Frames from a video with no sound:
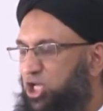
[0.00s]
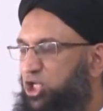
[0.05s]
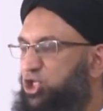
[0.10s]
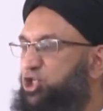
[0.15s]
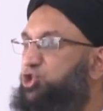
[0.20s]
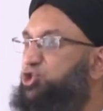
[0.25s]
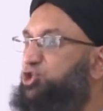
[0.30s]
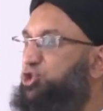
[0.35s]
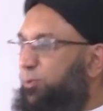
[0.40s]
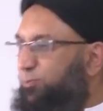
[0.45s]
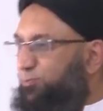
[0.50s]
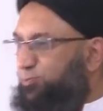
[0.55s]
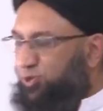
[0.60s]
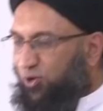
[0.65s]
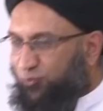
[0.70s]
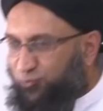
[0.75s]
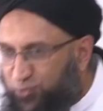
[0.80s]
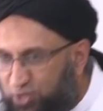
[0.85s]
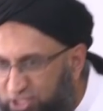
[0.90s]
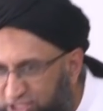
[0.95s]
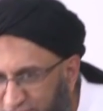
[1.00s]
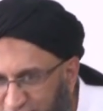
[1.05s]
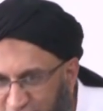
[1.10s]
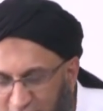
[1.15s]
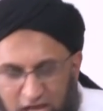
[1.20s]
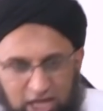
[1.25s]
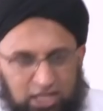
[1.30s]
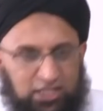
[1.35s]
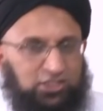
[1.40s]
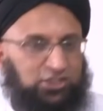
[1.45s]
stripped of his
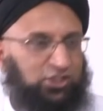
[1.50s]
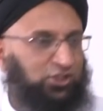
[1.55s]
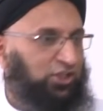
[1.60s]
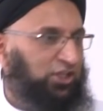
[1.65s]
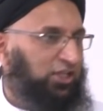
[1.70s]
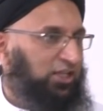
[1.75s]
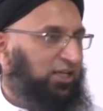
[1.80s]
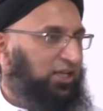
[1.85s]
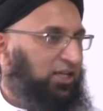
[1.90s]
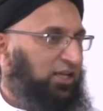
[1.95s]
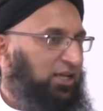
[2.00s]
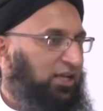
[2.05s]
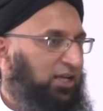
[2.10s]
title,